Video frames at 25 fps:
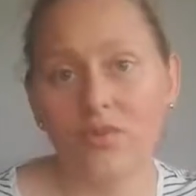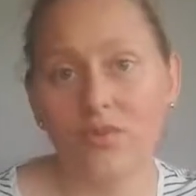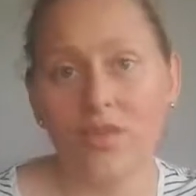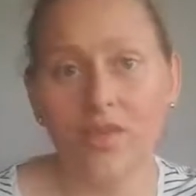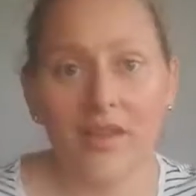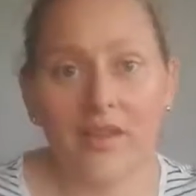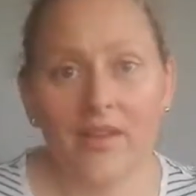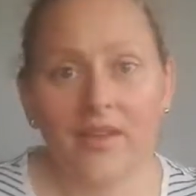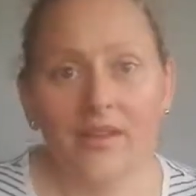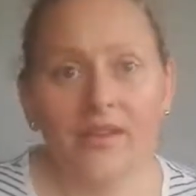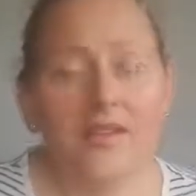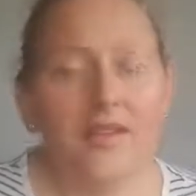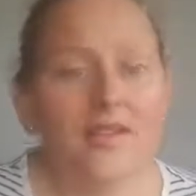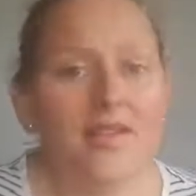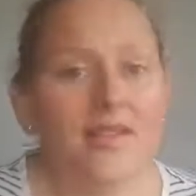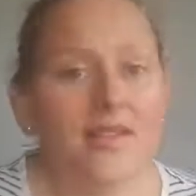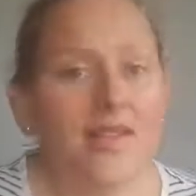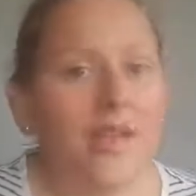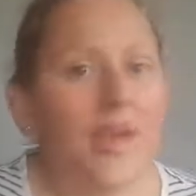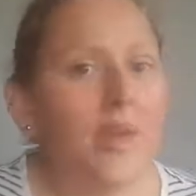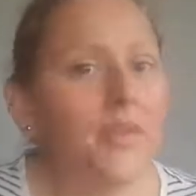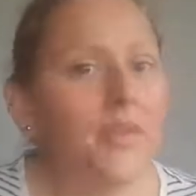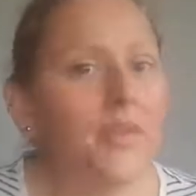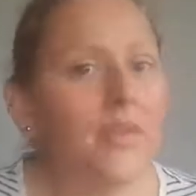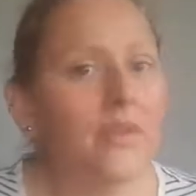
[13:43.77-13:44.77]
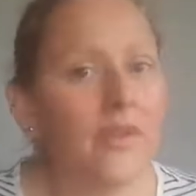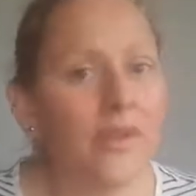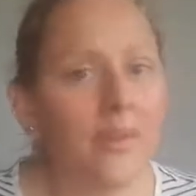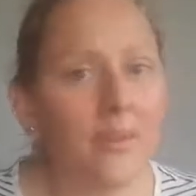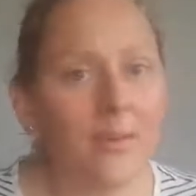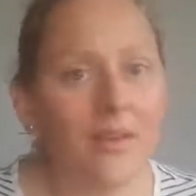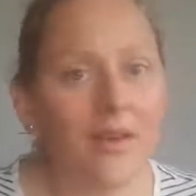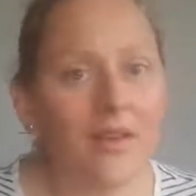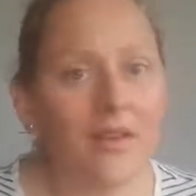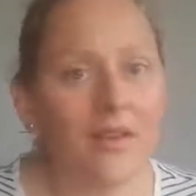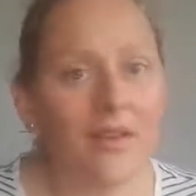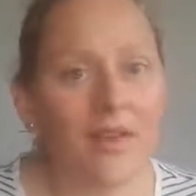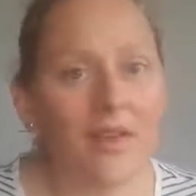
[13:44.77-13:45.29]
like it has happened in
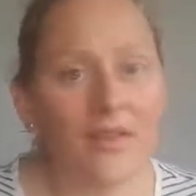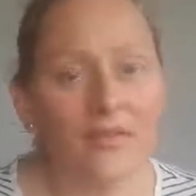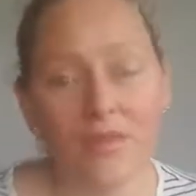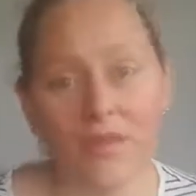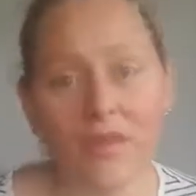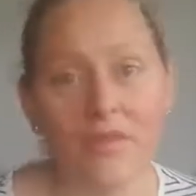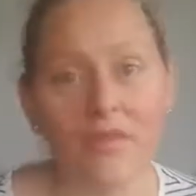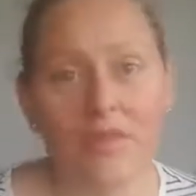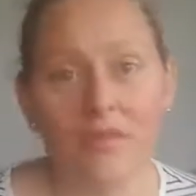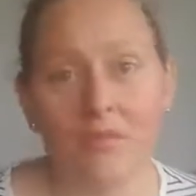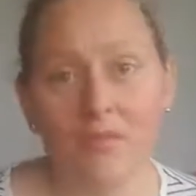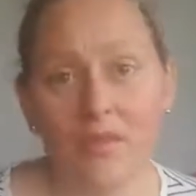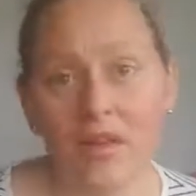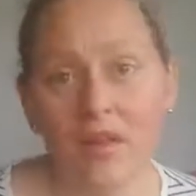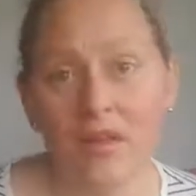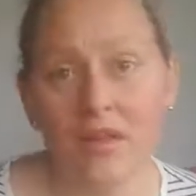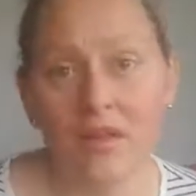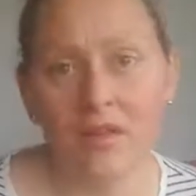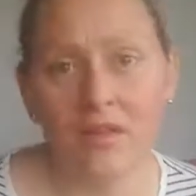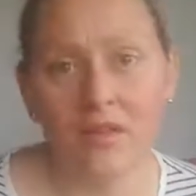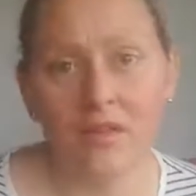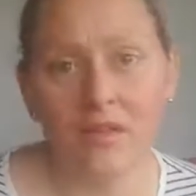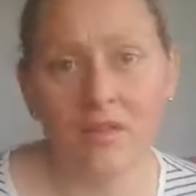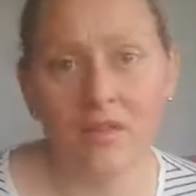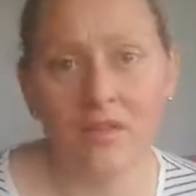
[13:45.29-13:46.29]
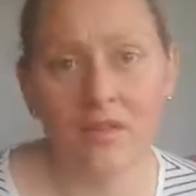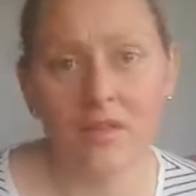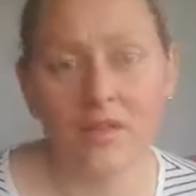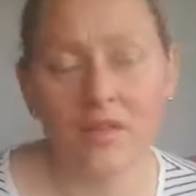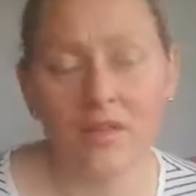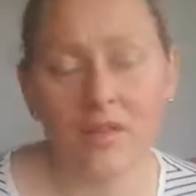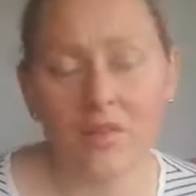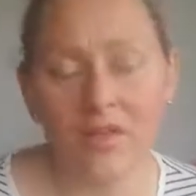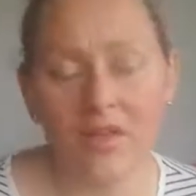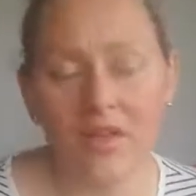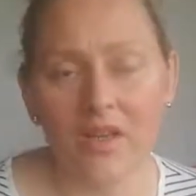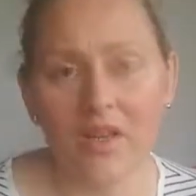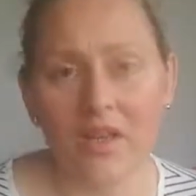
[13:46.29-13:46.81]
my life and in
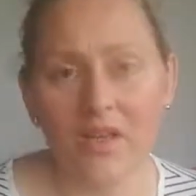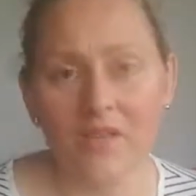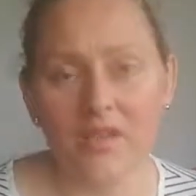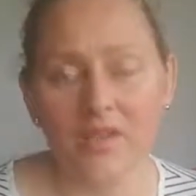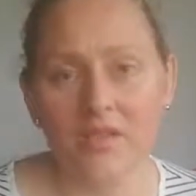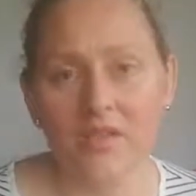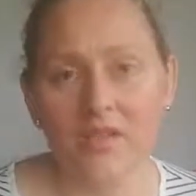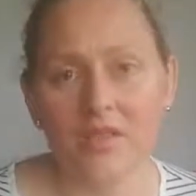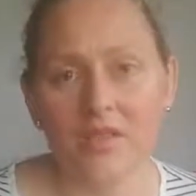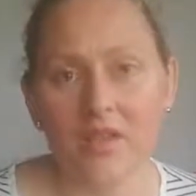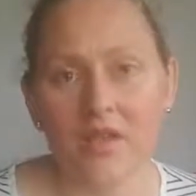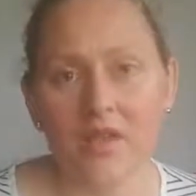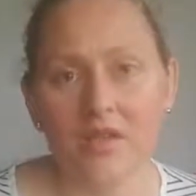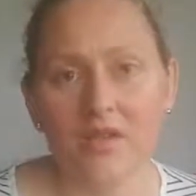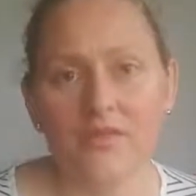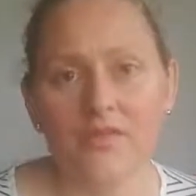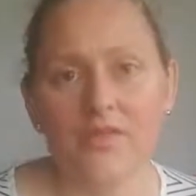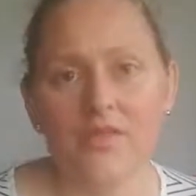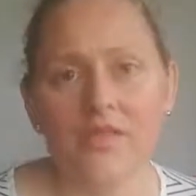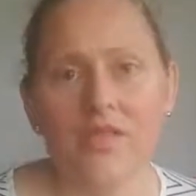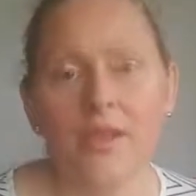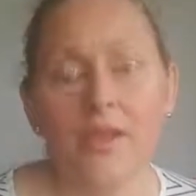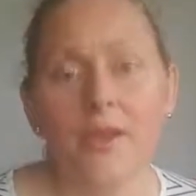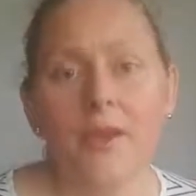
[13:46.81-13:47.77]
my clients' lives.